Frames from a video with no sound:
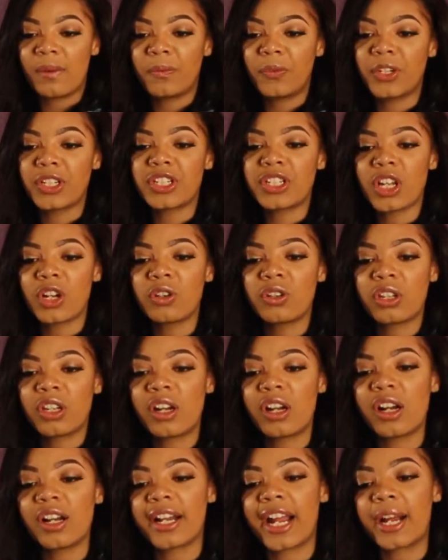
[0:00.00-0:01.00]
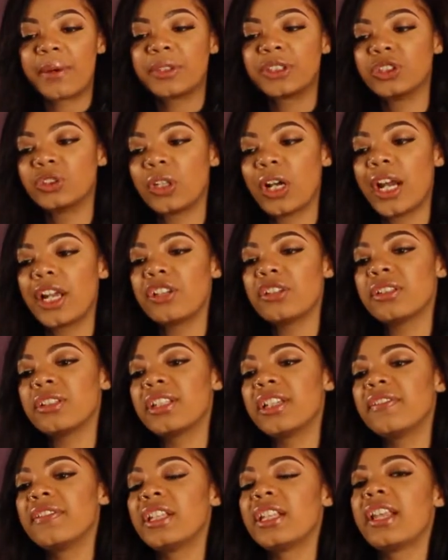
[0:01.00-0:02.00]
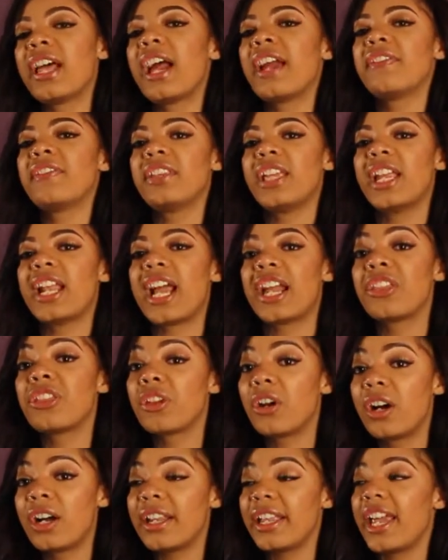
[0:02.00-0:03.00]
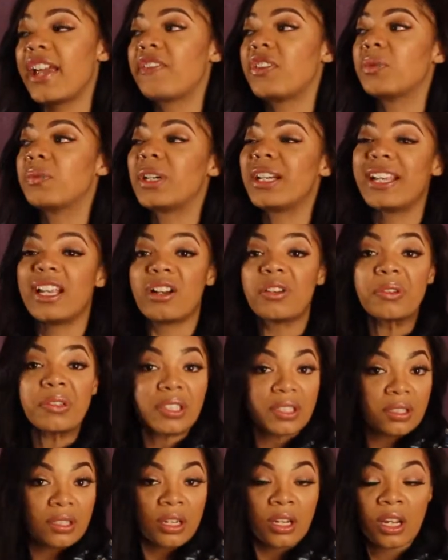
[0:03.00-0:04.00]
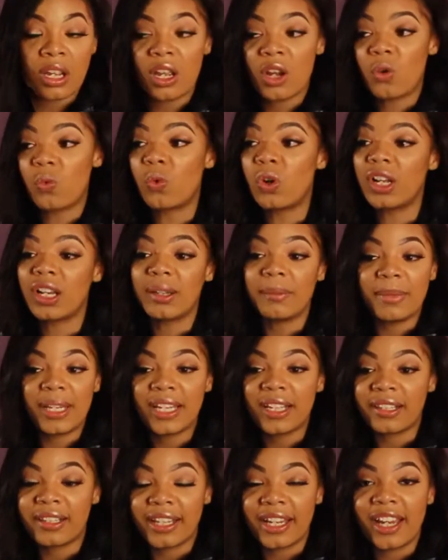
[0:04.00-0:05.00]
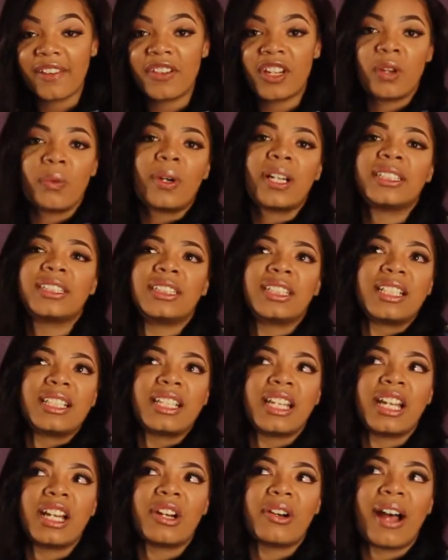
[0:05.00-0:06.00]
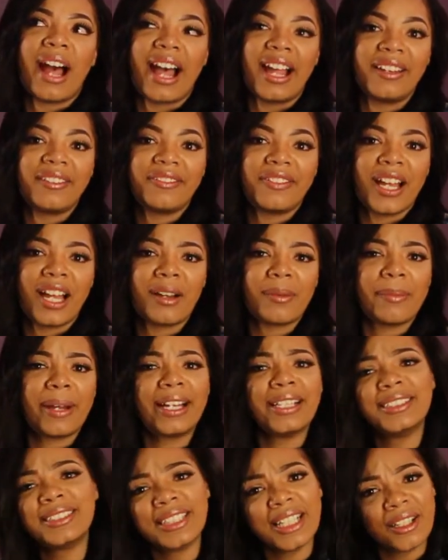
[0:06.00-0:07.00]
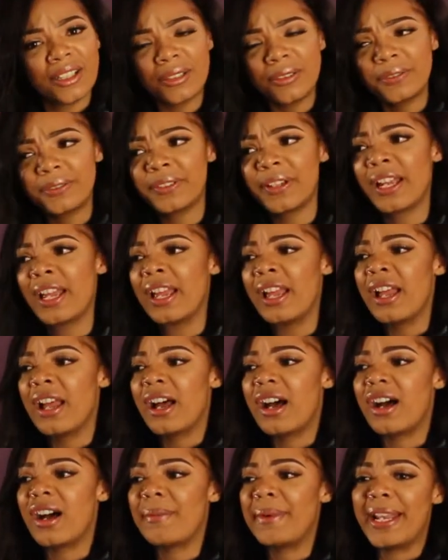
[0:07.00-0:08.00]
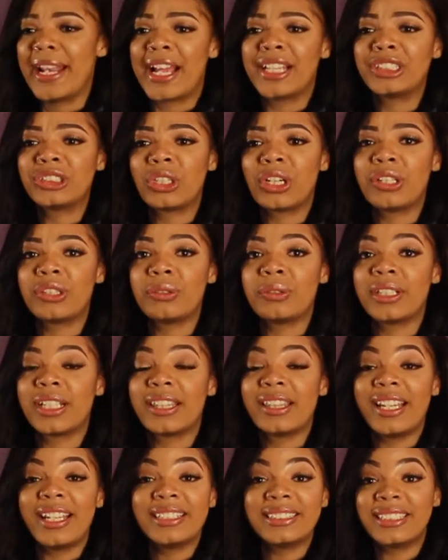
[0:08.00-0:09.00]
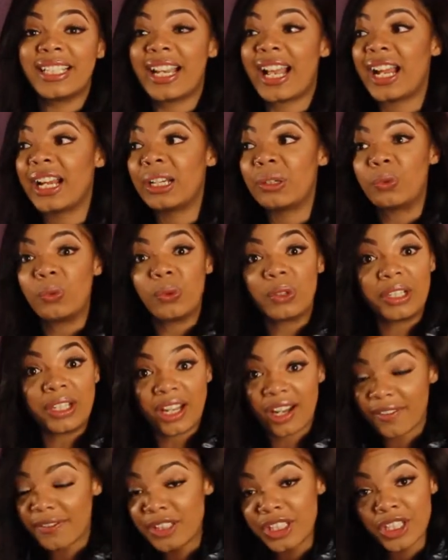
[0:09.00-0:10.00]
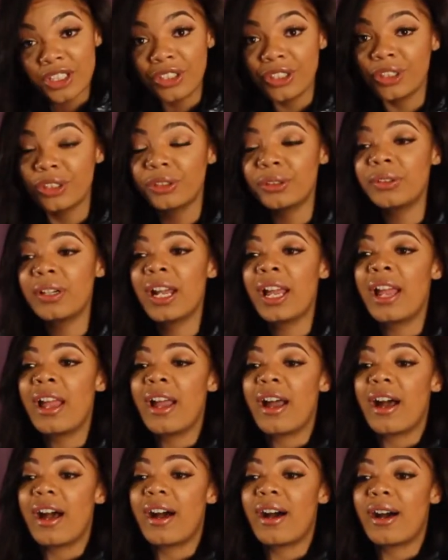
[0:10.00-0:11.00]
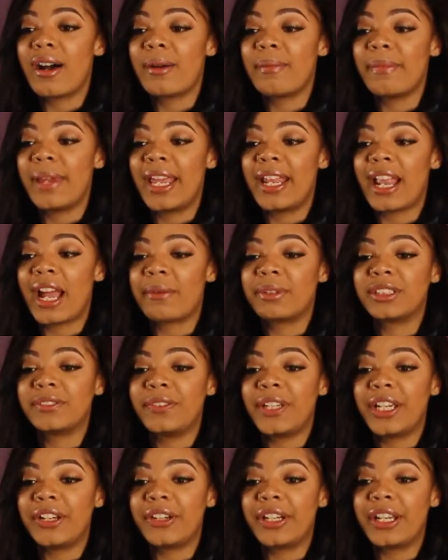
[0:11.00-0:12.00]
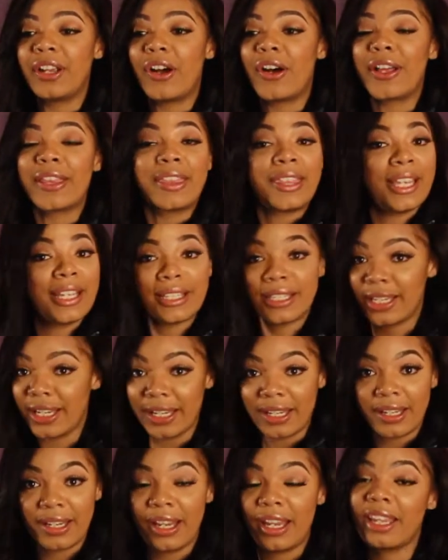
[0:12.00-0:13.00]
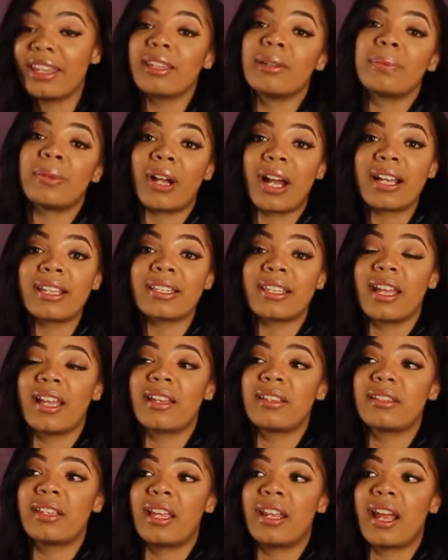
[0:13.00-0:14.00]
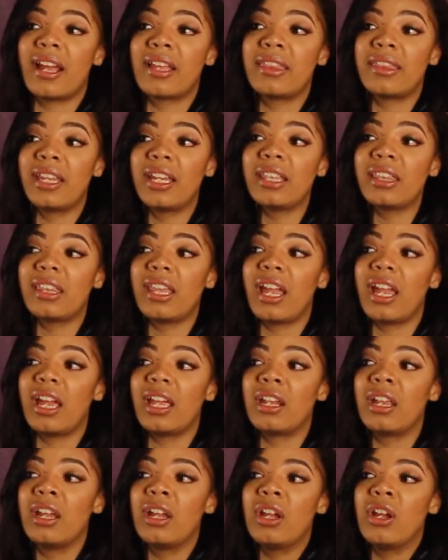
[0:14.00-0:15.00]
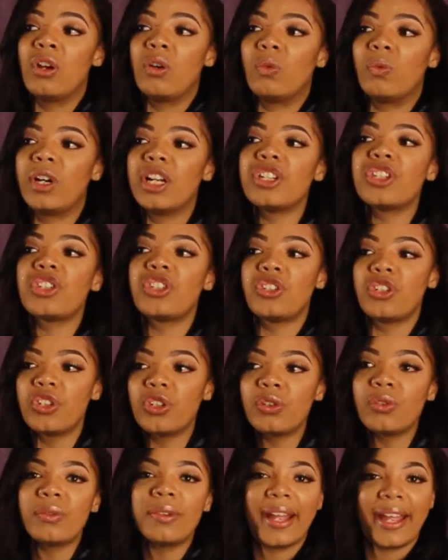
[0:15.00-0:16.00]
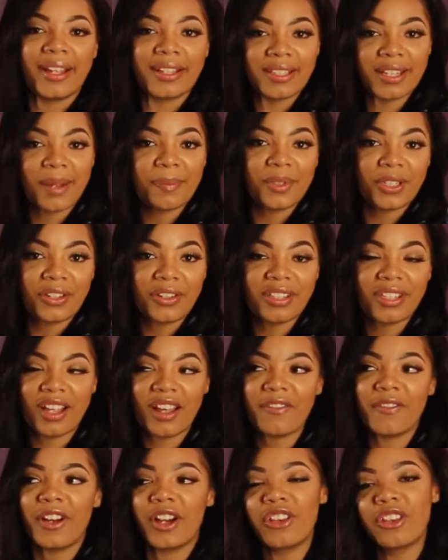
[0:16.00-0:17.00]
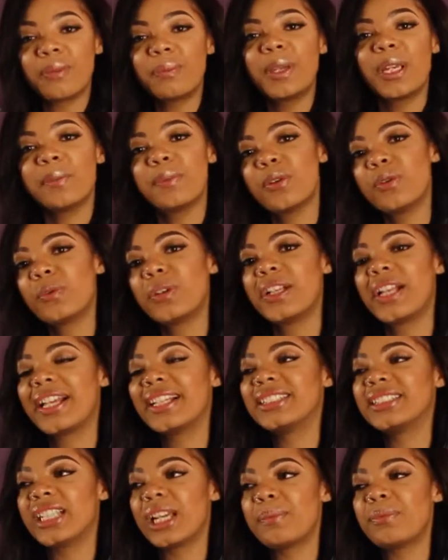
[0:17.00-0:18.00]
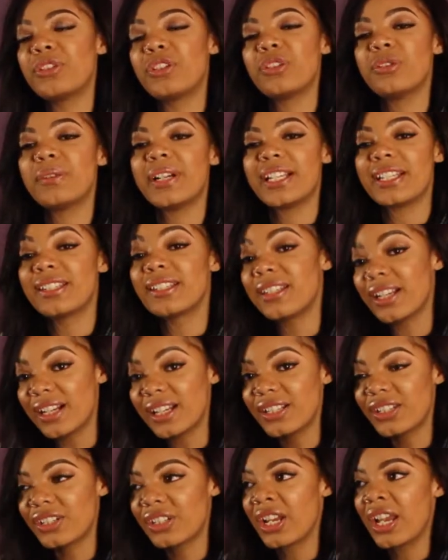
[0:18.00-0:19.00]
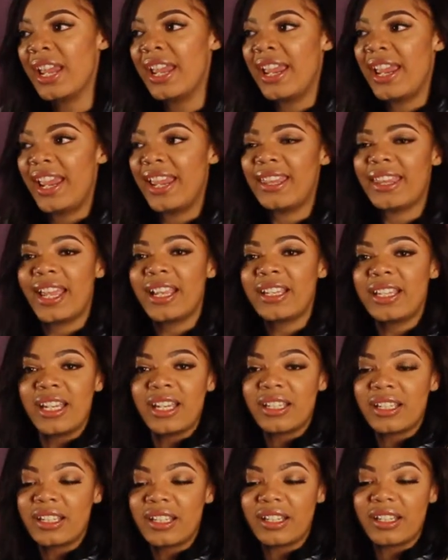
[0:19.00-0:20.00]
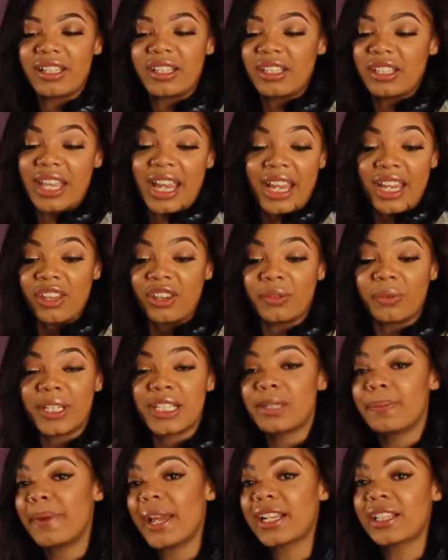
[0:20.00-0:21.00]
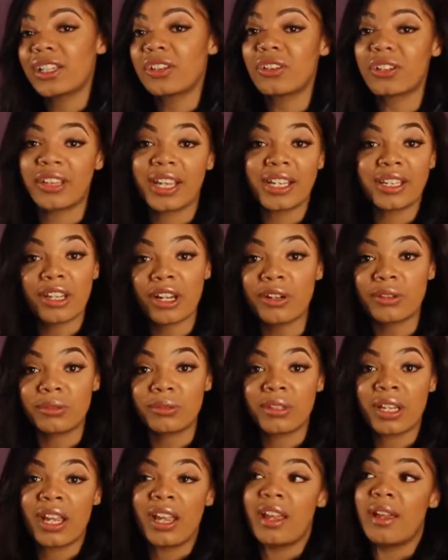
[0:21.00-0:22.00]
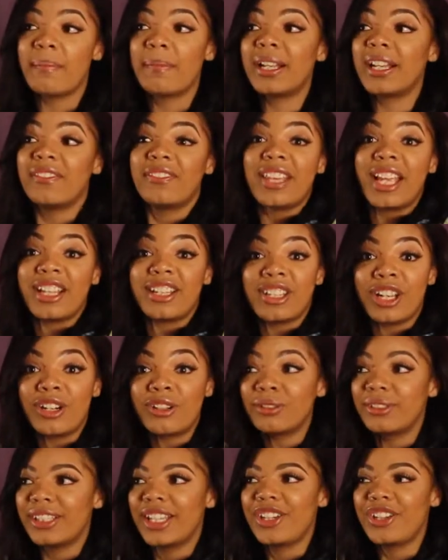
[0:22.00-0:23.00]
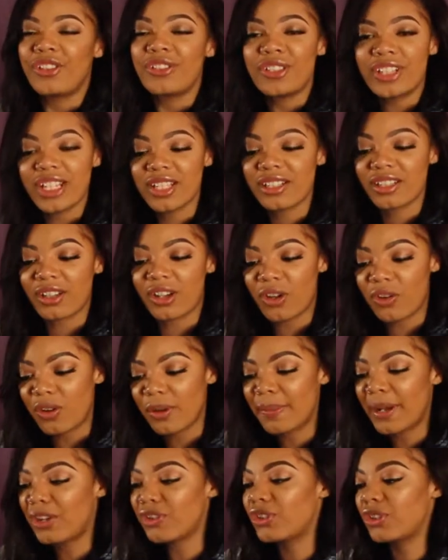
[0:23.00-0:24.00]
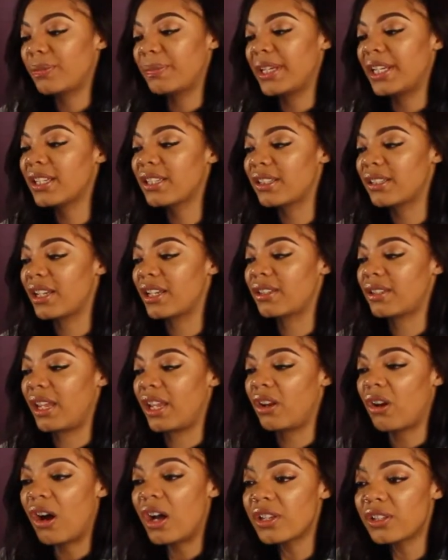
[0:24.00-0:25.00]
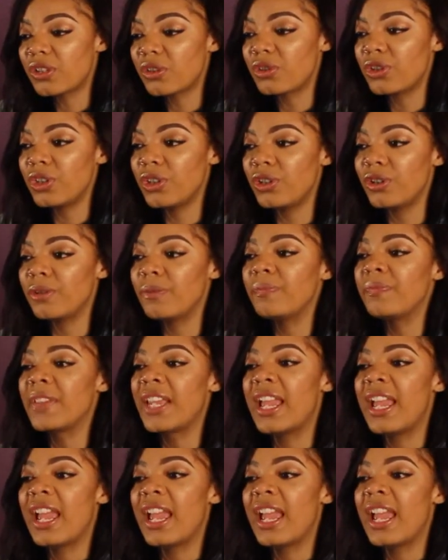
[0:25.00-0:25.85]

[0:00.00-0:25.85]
For so long, I was trying to live the life that I thought everyone else wanted me to live, and it wasn't until I found myself and I started doing the things that I love to do, and I was very authentic in the process. And I think that once you accept yourself, other people will accept you as such, and they either respect it or they don't. But if they don't, then you just go about your business. And also too,